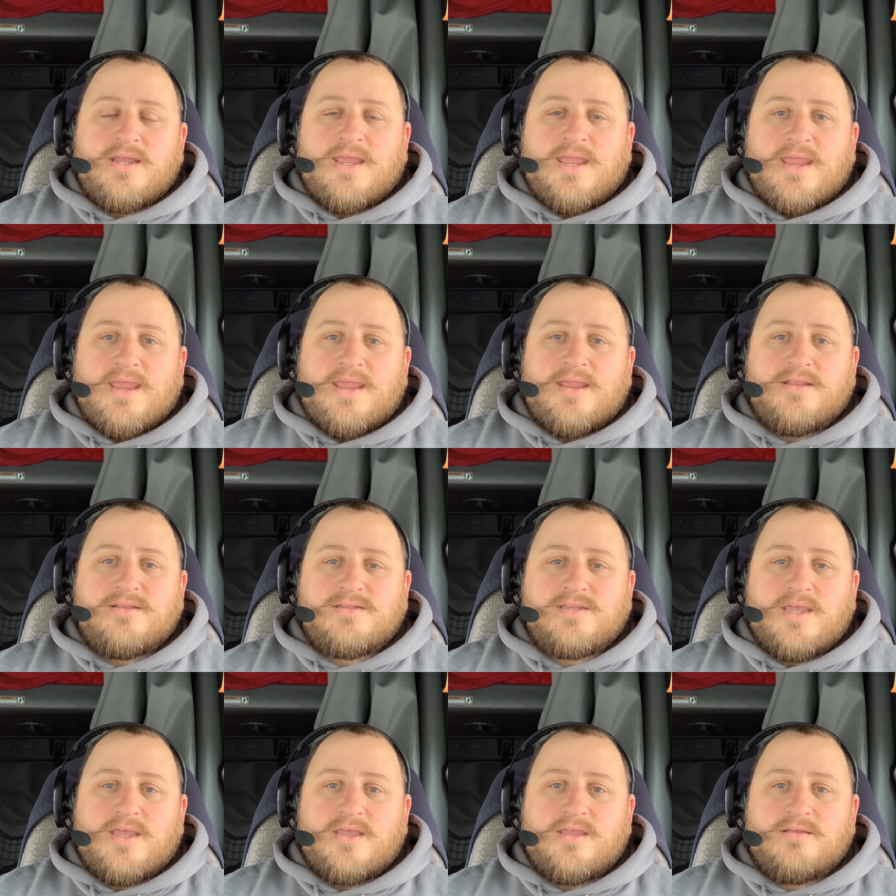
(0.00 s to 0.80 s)

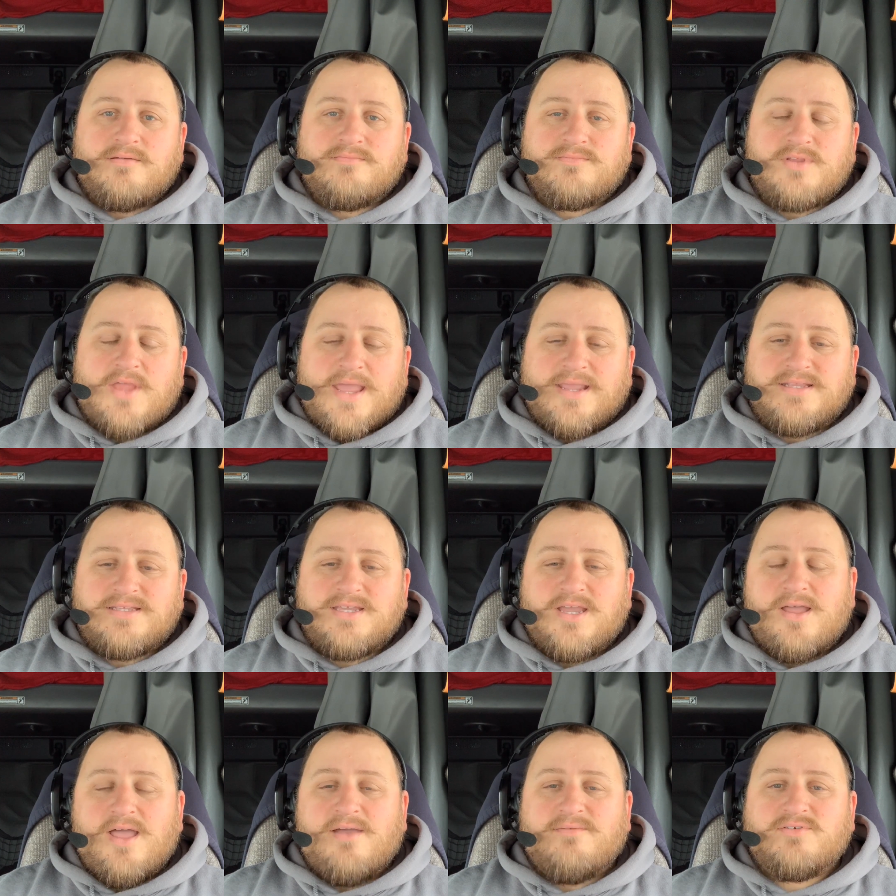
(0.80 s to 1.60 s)
and I could
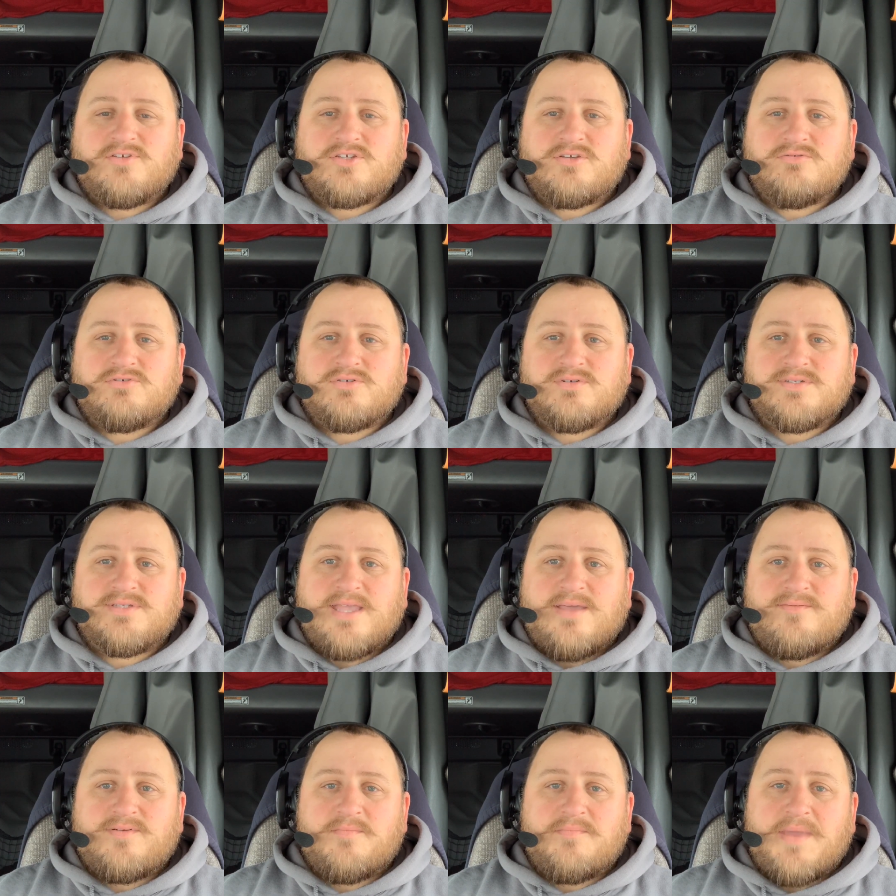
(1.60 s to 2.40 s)
tell obviously she was
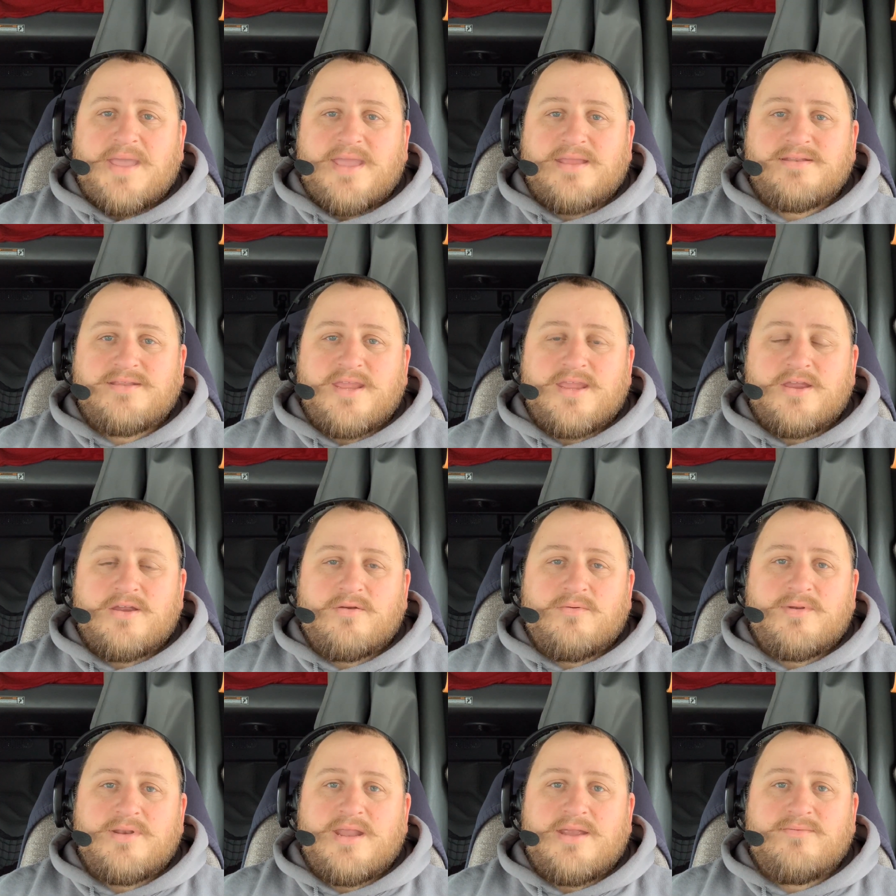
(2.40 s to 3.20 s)
having a bad day
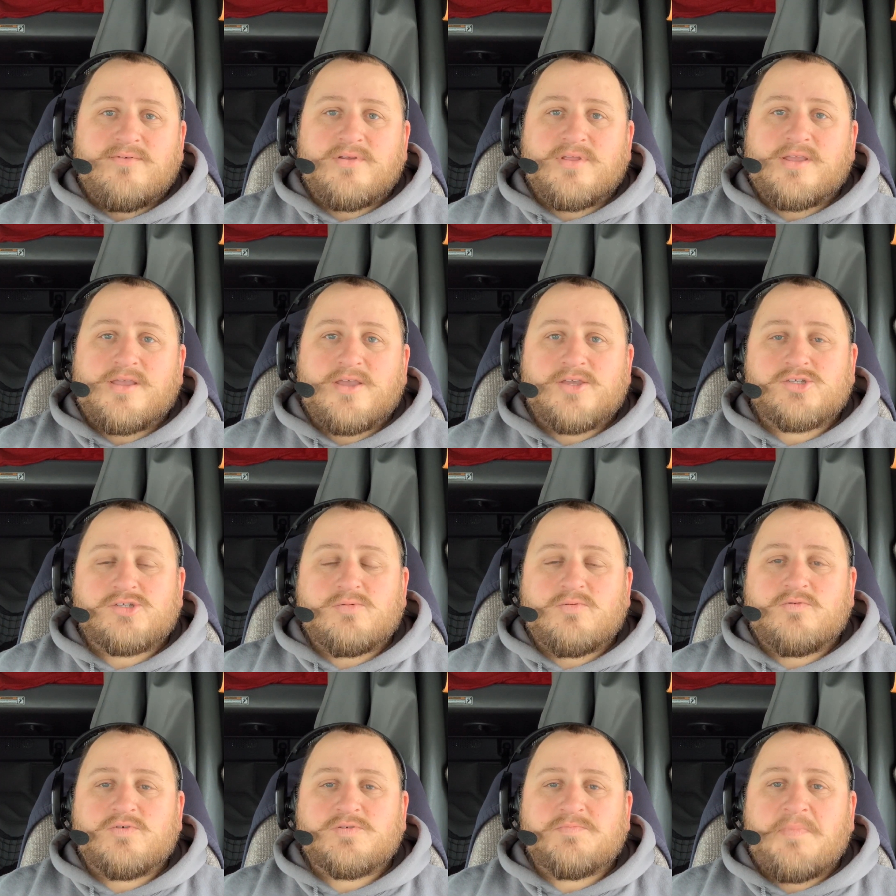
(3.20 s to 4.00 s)
or whatever. The
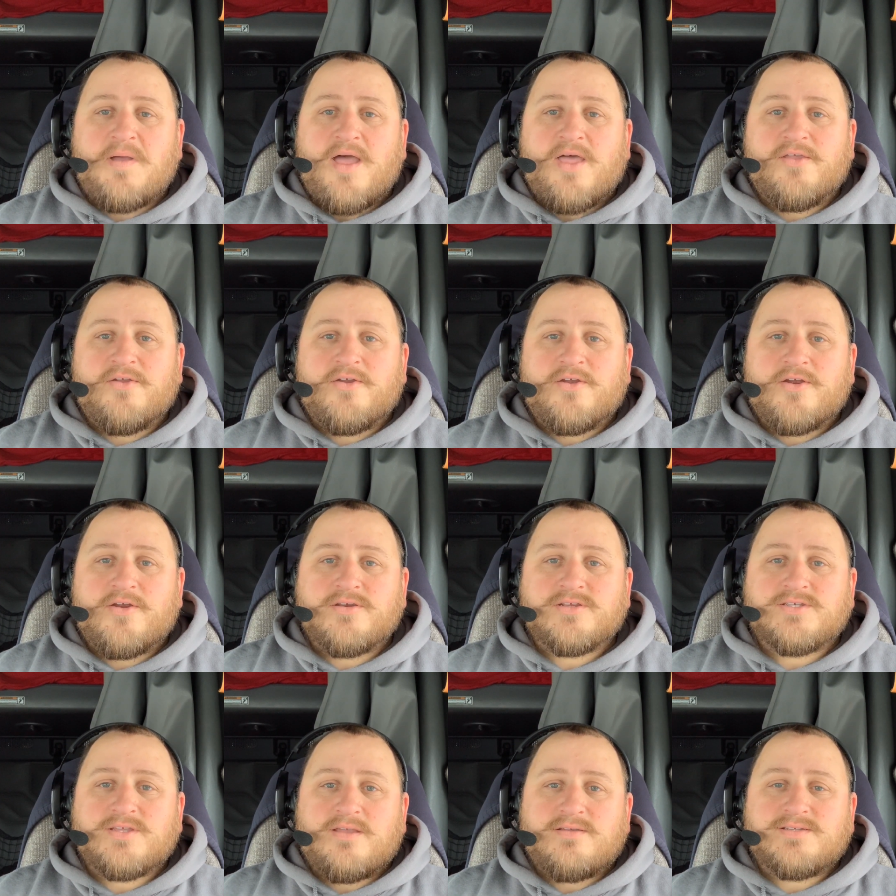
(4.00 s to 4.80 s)
customer was bothering
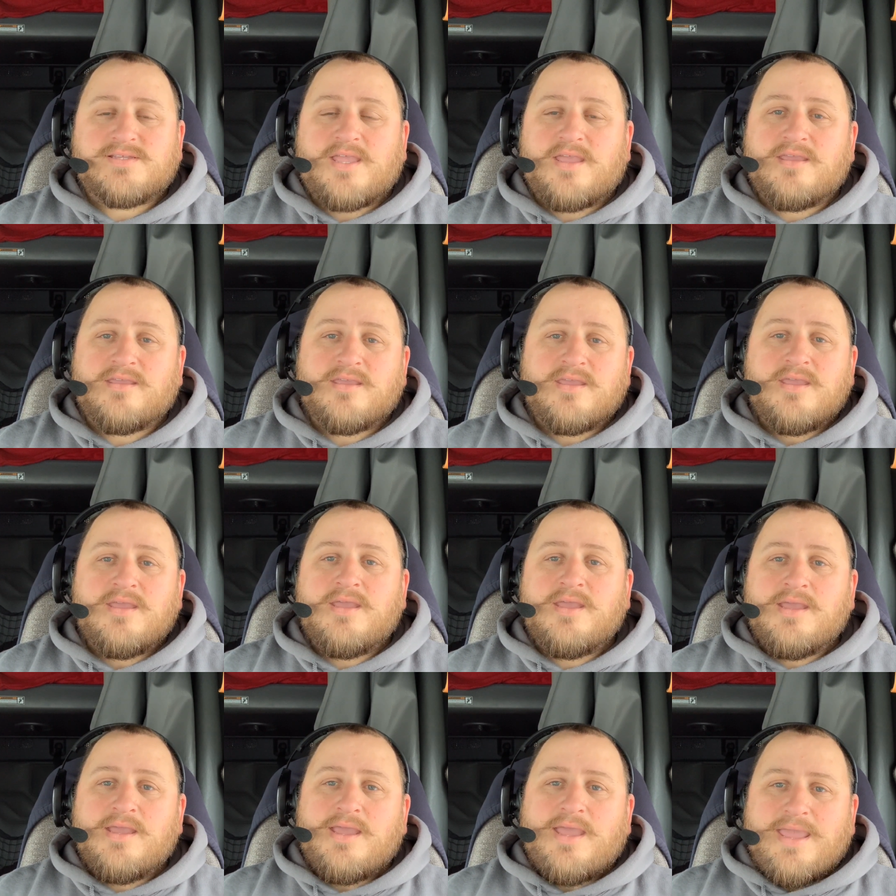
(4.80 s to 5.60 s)
her, so I was like,
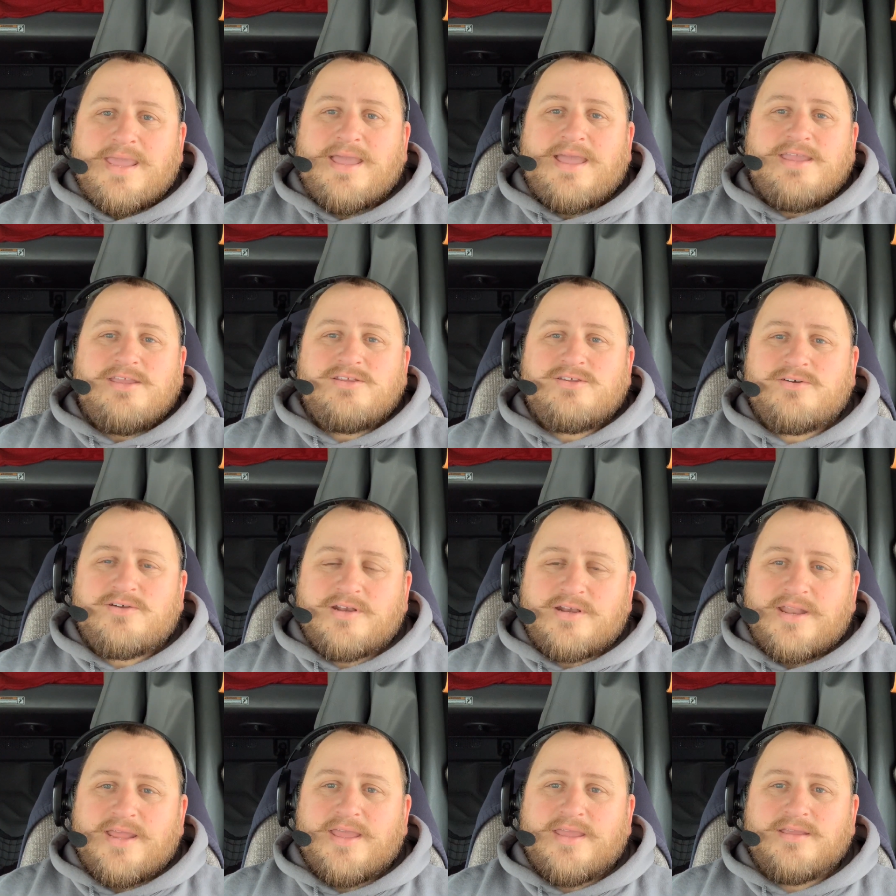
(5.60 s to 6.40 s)
hey, how you doing
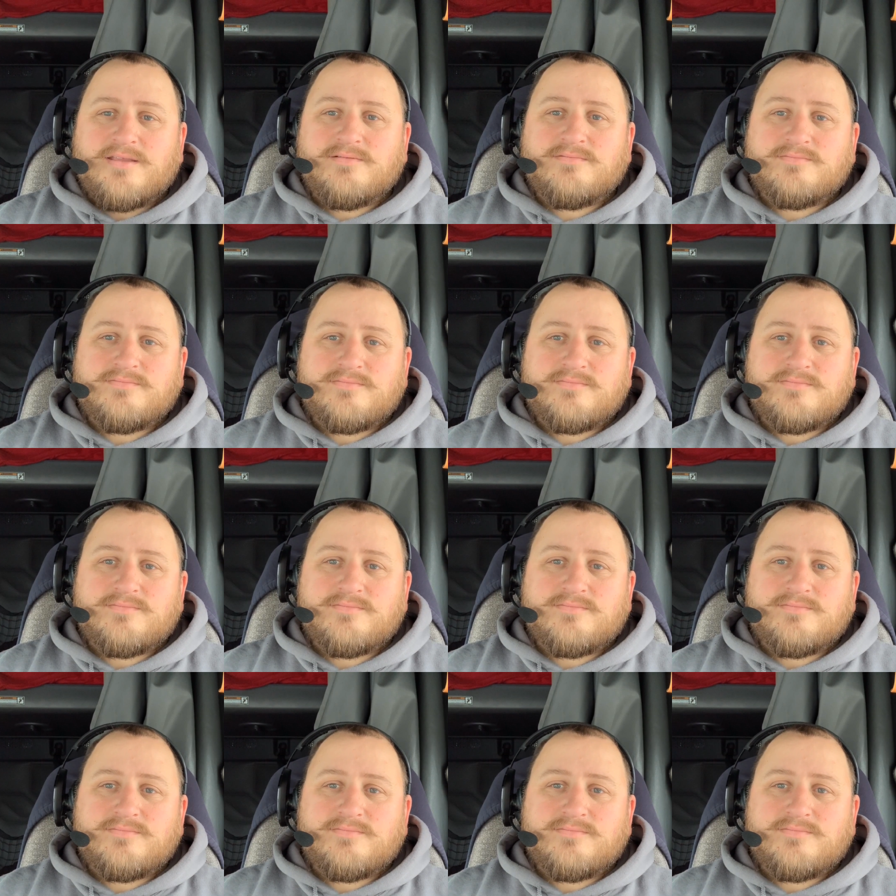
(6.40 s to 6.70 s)
today?